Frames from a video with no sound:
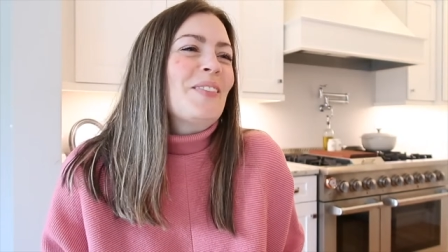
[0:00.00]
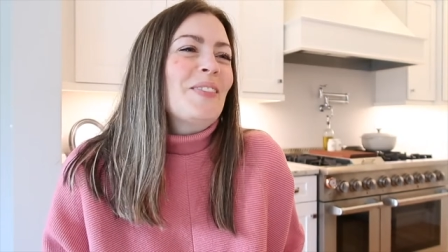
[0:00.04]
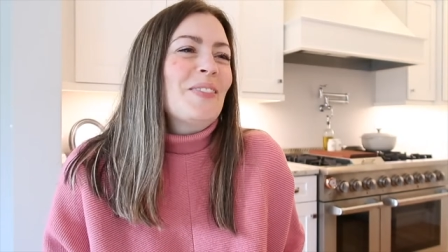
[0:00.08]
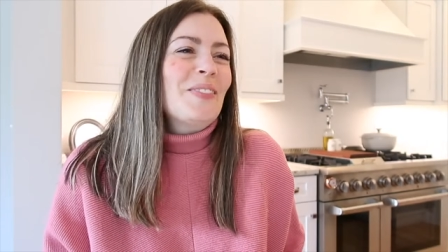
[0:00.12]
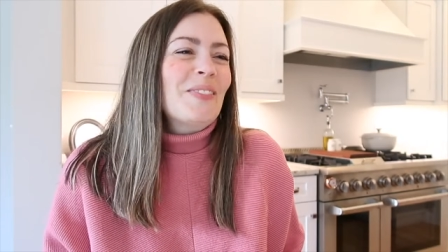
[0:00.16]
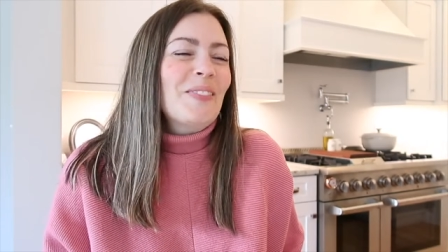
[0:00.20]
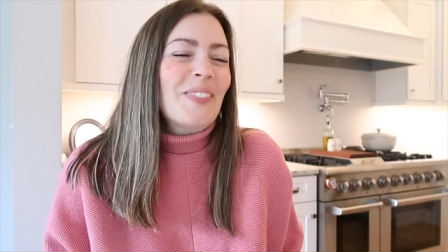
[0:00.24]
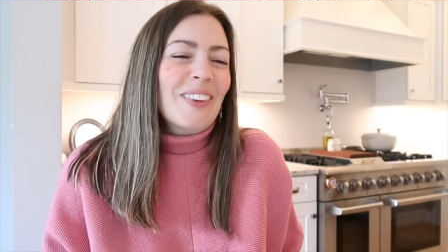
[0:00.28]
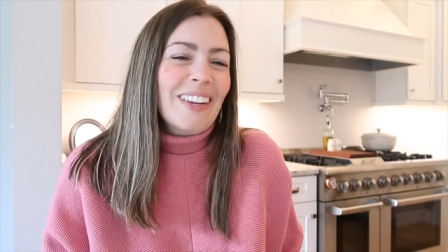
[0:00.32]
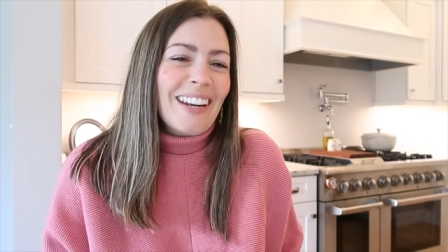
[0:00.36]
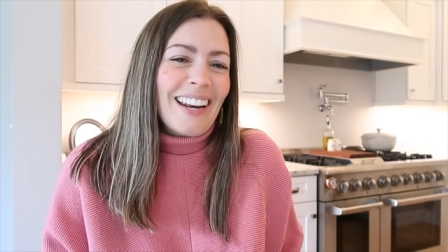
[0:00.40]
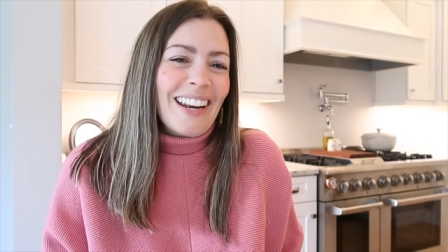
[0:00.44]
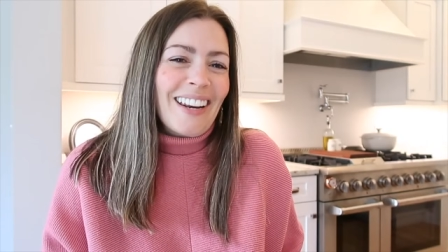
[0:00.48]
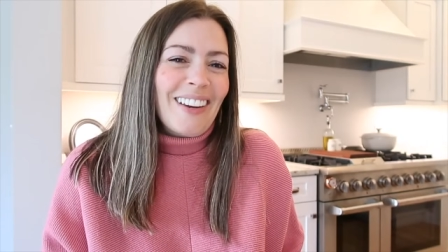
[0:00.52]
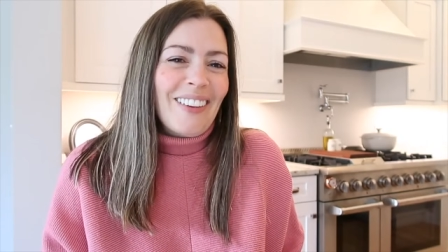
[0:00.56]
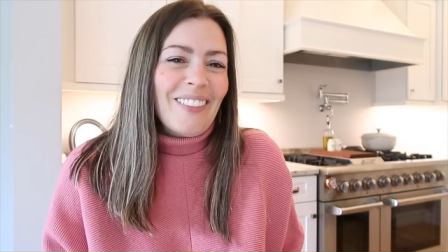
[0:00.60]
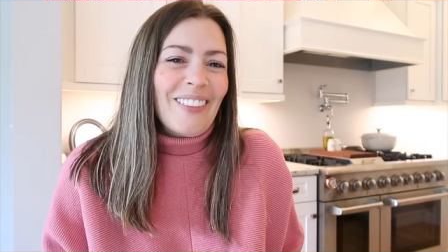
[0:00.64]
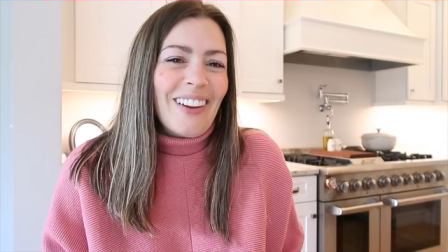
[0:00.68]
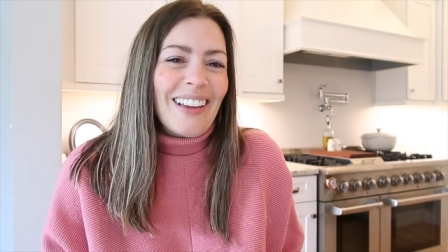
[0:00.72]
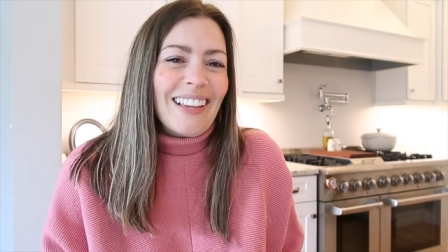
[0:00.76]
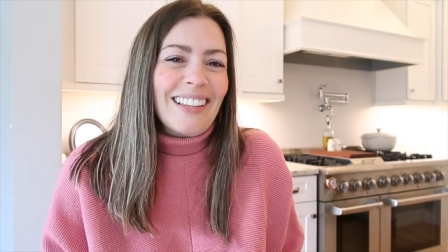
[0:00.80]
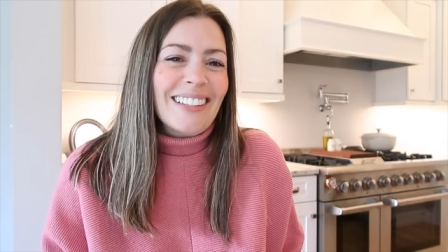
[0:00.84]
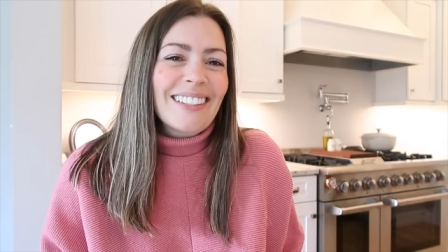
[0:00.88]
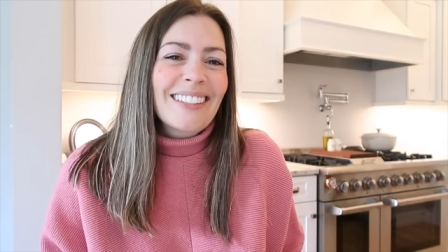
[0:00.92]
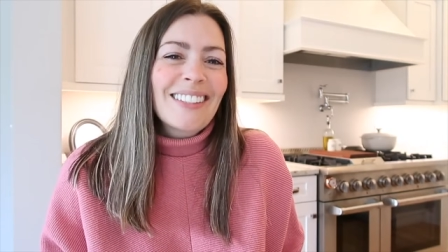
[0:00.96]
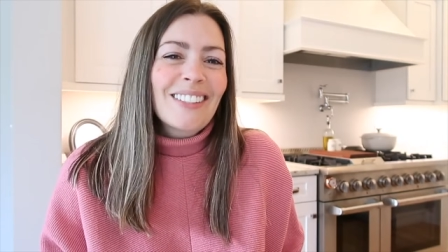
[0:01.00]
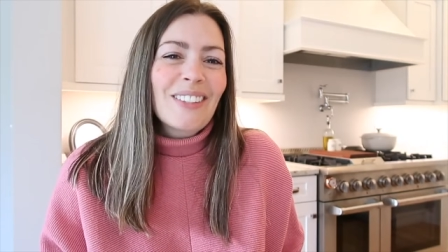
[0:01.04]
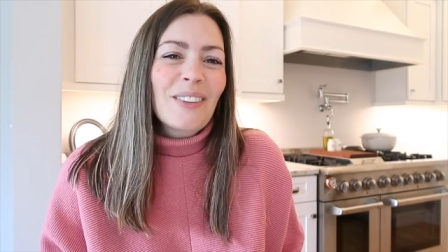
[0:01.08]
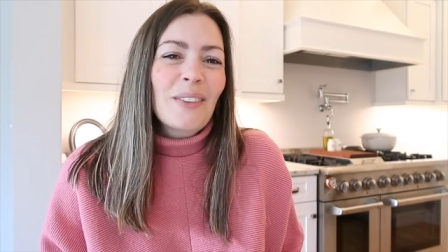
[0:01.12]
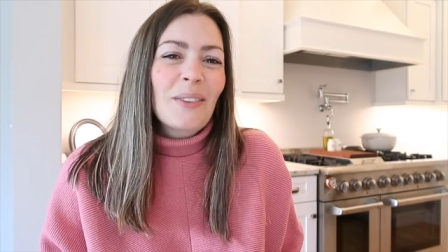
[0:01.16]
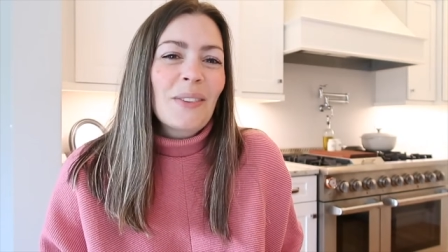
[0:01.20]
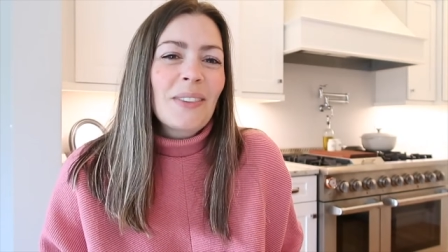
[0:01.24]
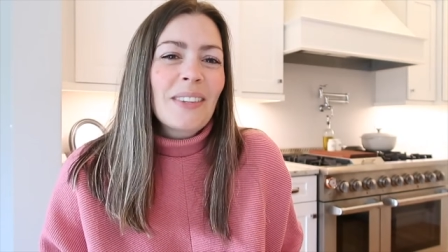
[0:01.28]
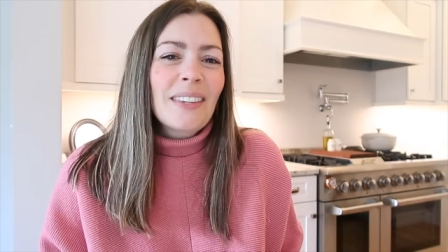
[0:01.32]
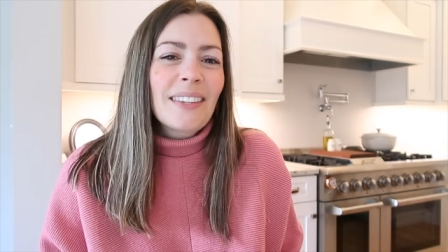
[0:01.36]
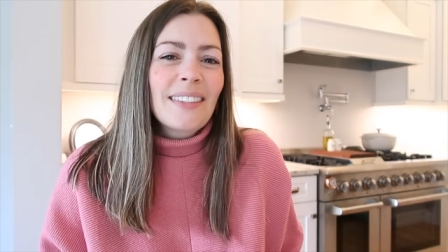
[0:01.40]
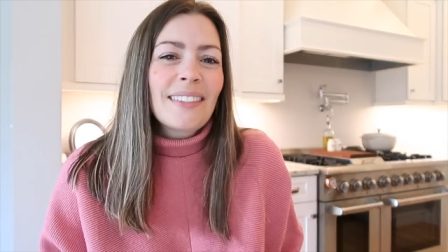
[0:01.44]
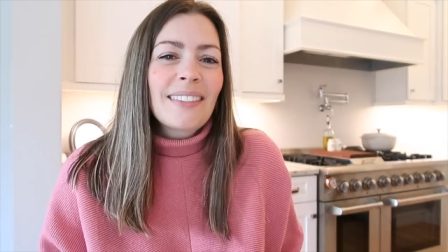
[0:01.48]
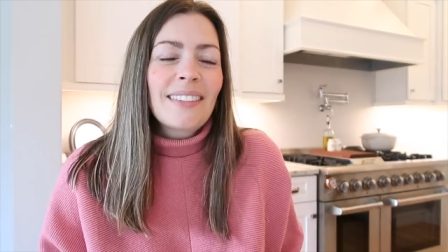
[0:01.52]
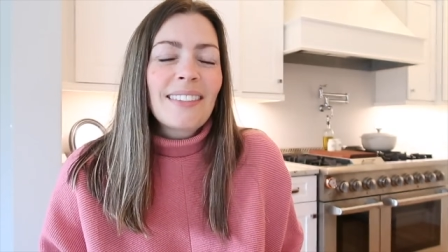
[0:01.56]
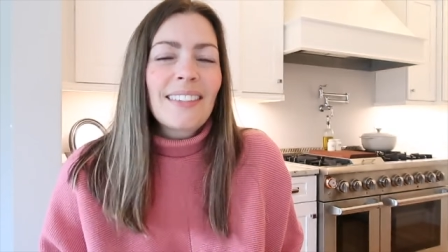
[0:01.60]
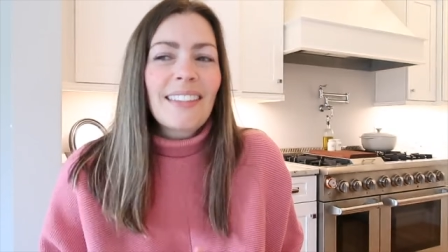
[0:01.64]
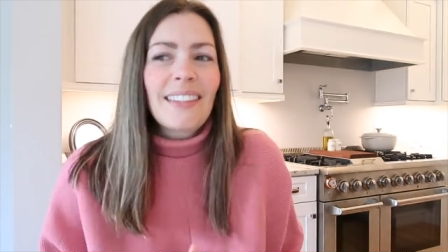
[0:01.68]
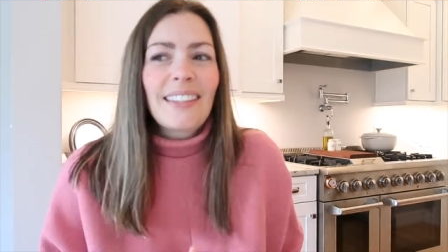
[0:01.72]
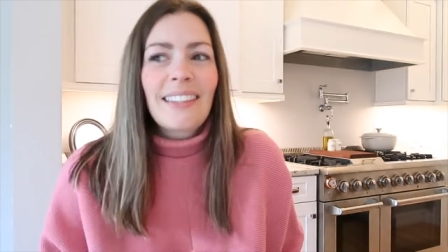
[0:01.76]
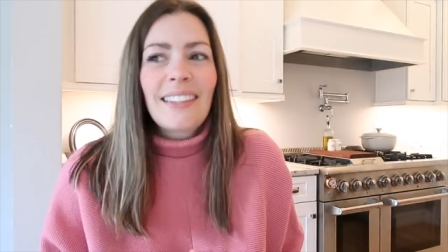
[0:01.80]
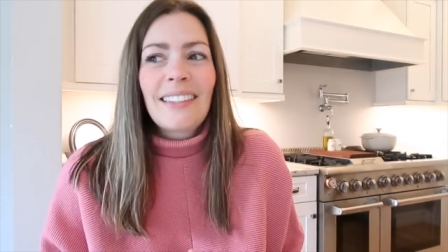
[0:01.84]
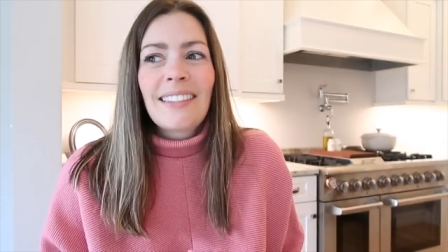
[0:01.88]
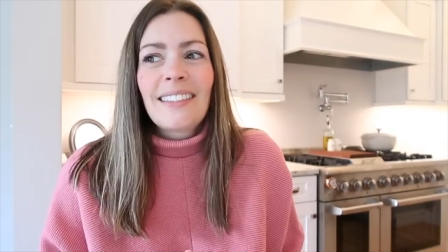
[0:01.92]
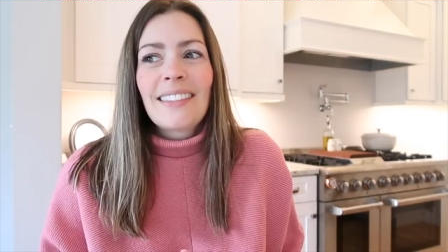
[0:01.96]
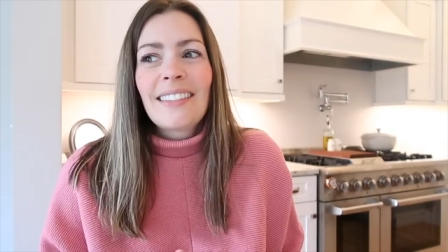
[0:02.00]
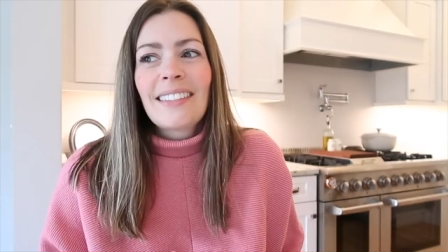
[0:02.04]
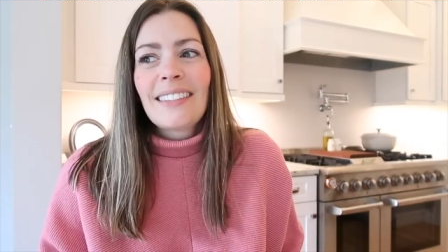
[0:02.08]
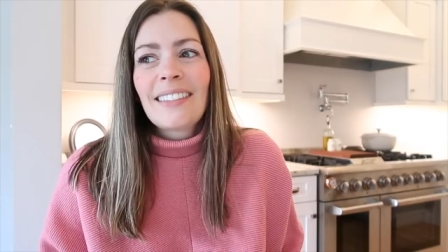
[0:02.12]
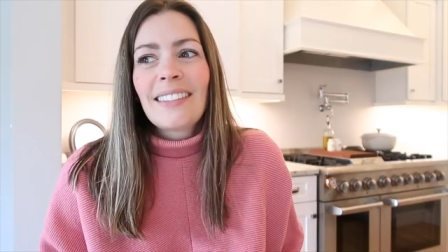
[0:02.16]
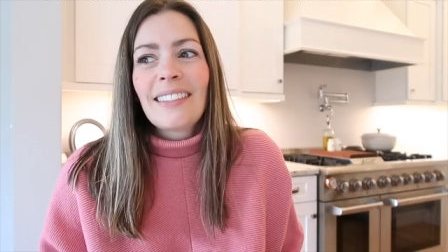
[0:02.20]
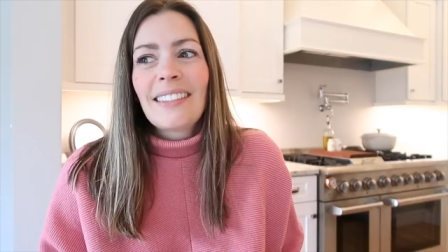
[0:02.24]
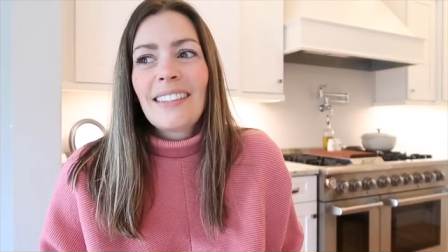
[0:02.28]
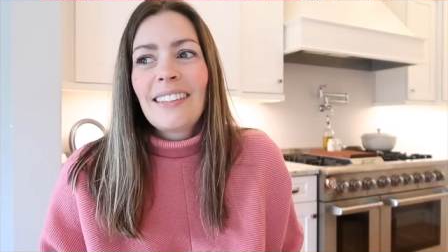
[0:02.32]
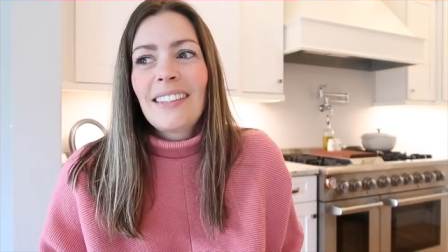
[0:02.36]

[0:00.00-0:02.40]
But anyways, so this is,